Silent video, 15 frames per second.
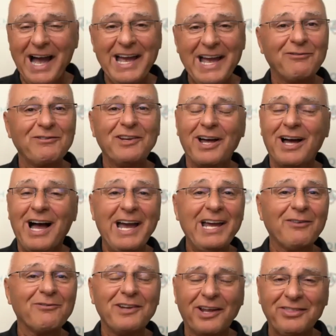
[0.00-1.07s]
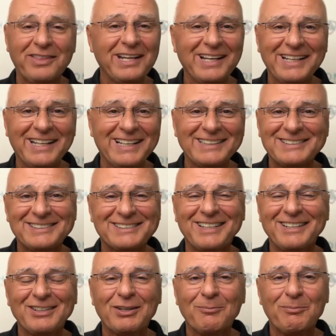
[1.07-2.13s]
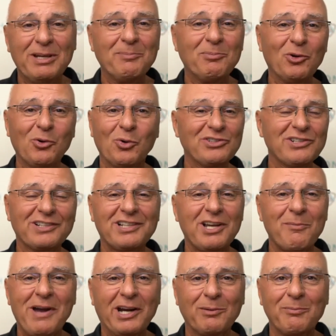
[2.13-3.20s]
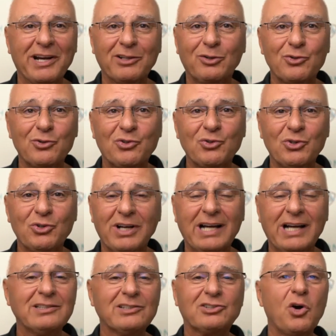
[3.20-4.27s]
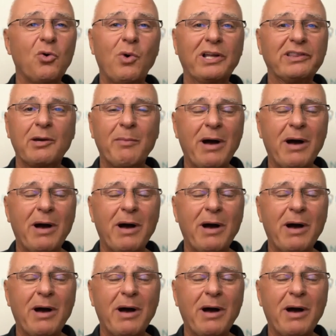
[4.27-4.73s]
have I have nothing against people who just come out of medical school. I just don't want them